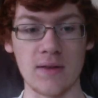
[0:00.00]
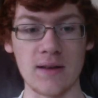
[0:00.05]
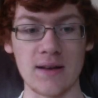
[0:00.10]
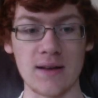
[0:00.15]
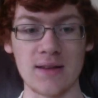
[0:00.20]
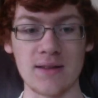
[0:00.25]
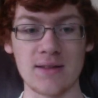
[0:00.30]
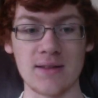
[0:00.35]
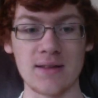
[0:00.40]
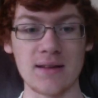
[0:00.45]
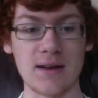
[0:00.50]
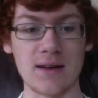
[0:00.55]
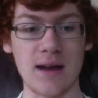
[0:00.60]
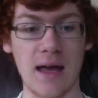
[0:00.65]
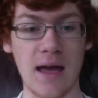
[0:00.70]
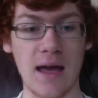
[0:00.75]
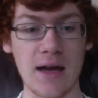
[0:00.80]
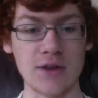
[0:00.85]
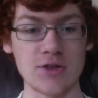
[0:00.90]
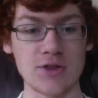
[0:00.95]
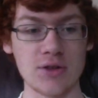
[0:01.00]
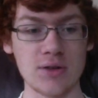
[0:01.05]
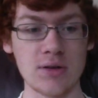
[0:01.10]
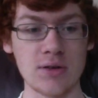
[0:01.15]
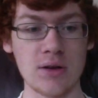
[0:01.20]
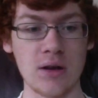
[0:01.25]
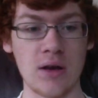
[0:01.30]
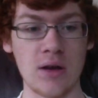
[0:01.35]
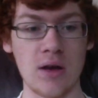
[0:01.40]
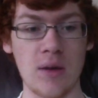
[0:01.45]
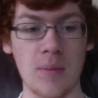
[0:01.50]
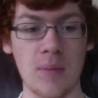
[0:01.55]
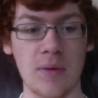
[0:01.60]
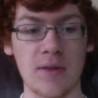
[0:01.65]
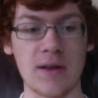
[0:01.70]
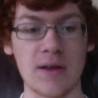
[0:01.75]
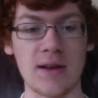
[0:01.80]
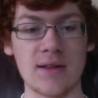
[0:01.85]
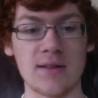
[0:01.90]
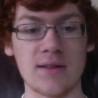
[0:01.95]
didn't see it in action, but they
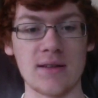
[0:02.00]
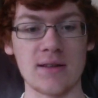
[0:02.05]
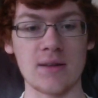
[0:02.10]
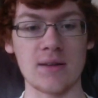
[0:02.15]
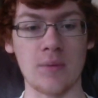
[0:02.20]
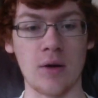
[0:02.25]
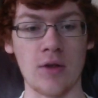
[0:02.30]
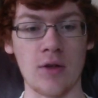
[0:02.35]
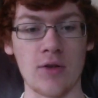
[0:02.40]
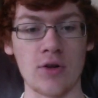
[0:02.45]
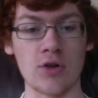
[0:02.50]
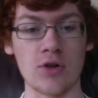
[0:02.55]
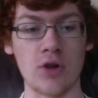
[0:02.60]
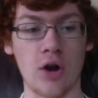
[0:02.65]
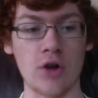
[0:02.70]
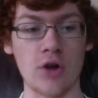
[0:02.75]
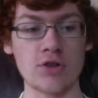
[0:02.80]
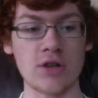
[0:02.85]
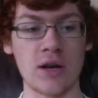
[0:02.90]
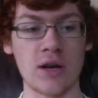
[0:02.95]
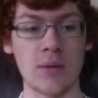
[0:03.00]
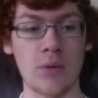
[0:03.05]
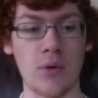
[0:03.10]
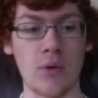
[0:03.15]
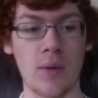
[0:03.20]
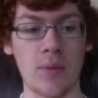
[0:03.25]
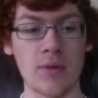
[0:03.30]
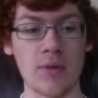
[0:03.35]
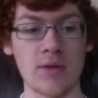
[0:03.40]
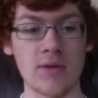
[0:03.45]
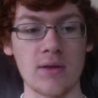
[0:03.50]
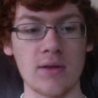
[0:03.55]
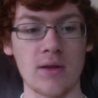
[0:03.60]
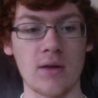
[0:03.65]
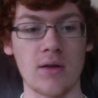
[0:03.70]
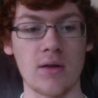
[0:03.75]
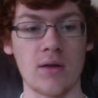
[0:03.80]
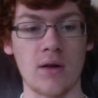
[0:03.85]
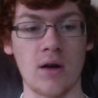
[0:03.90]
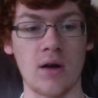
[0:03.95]
did see some other large enemy weapons
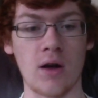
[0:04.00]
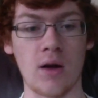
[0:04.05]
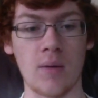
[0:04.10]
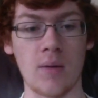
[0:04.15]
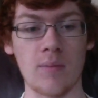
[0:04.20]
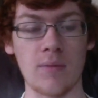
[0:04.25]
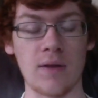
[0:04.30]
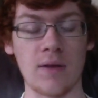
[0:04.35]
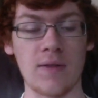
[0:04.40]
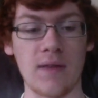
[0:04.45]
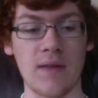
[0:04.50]
in the